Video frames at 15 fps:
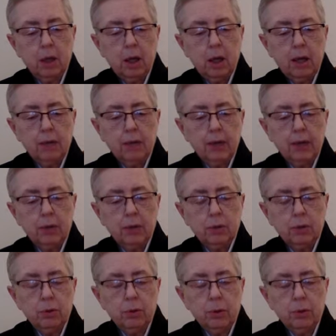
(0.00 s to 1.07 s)
and that in
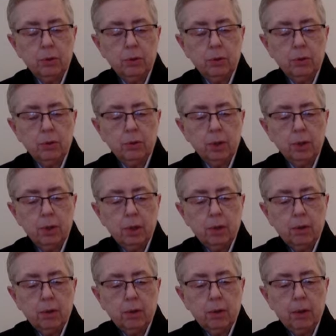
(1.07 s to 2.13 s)
doing so
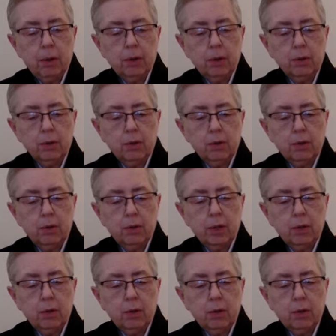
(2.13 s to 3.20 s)
the great earth
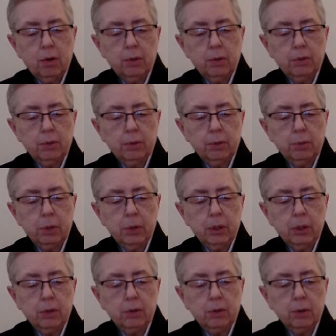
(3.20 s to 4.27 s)
and all living
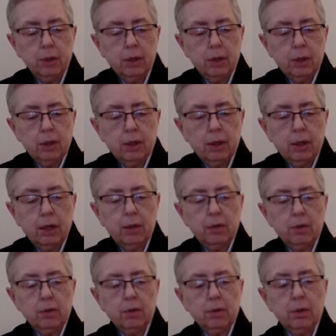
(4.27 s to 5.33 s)
beings
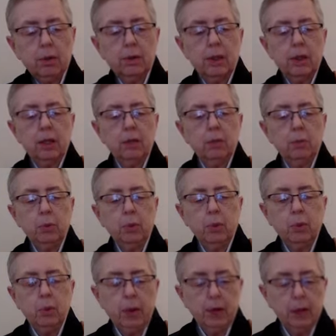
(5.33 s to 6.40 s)
together attain the Buddha
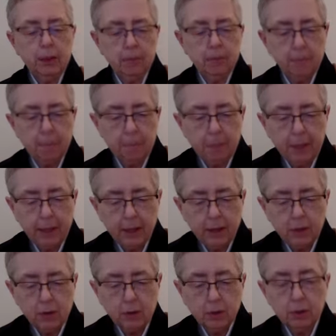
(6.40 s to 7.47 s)
way.
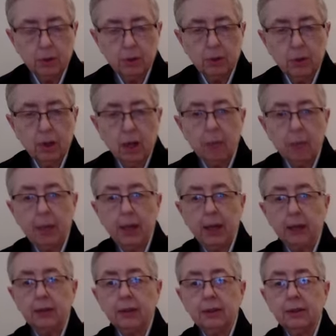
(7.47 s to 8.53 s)
So there's a lot
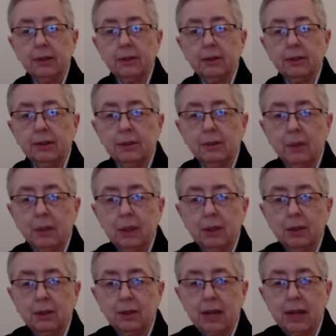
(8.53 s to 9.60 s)
packed in there, and we
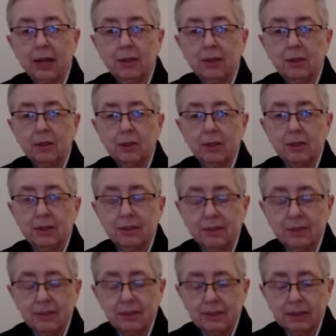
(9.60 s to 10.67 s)
tackled
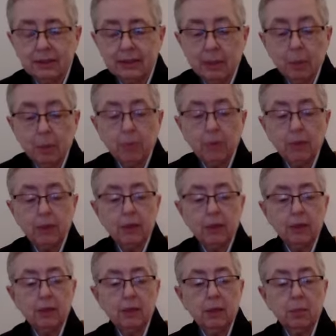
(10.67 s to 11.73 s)
some of it and
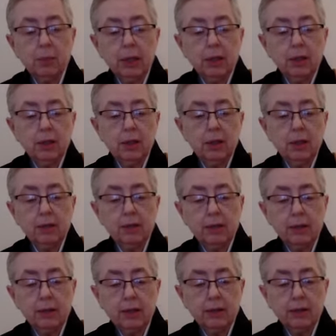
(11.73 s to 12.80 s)
the complexity of it
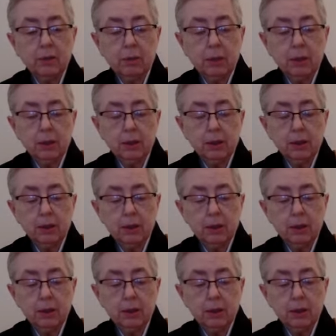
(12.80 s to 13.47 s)
last week,